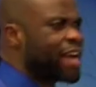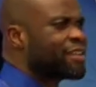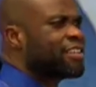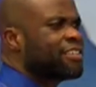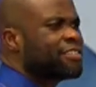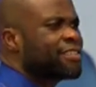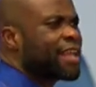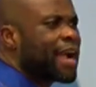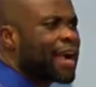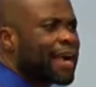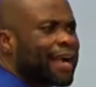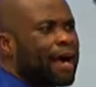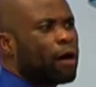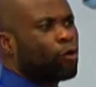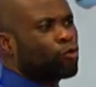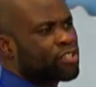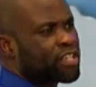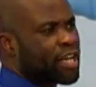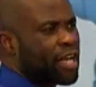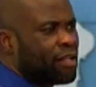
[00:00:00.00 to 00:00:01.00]
this
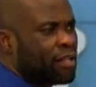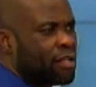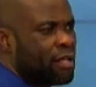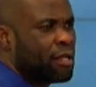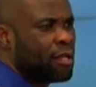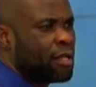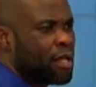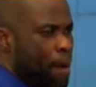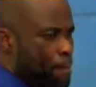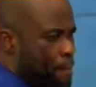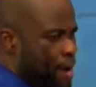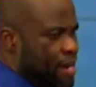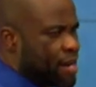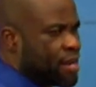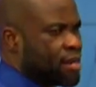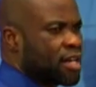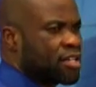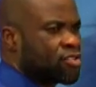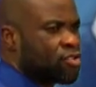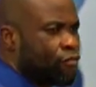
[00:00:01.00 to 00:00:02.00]
encounter, and by the grace of